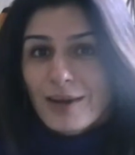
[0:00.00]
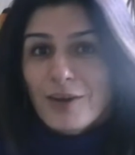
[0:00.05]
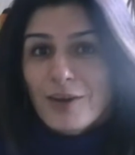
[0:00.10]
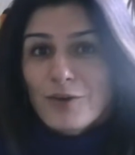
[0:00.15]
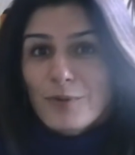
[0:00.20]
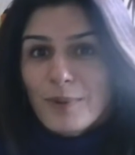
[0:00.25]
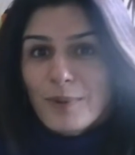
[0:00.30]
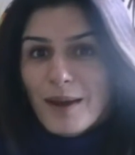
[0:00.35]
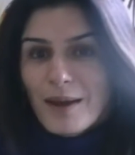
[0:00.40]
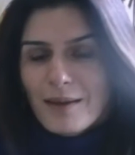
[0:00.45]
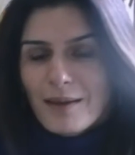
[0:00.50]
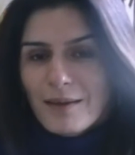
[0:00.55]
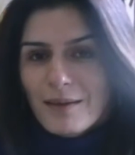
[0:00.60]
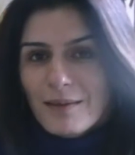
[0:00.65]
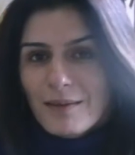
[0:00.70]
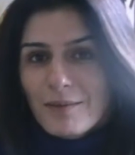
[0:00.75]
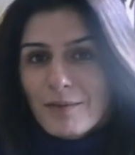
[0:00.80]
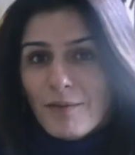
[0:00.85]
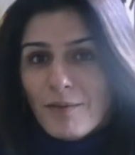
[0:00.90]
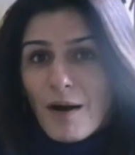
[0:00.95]
need to be
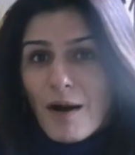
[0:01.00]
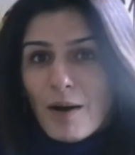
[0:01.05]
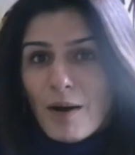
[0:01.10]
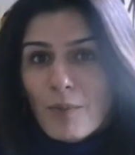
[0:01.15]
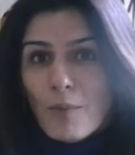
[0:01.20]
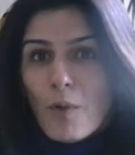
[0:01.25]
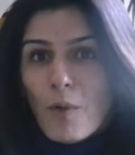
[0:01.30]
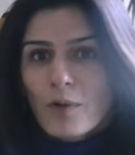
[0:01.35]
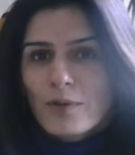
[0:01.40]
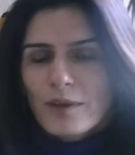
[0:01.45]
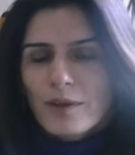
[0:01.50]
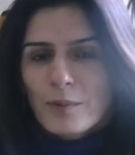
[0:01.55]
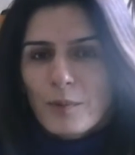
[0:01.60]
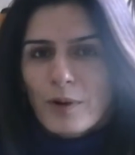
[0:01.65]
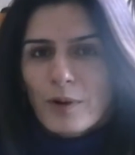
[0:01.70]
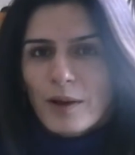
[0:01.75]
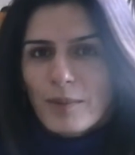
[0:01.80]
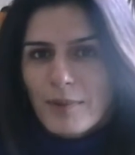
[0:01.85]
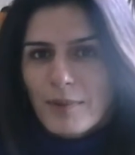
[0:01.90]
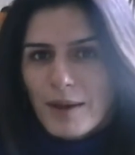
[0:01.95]
getting far more than
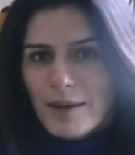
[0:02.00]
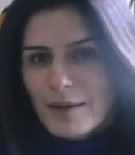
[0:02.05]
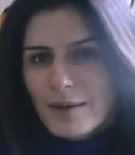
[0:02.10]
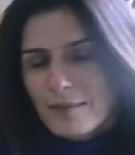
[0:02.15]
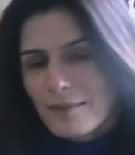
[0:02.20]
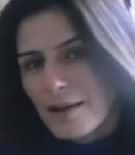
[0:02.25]
what I'm getting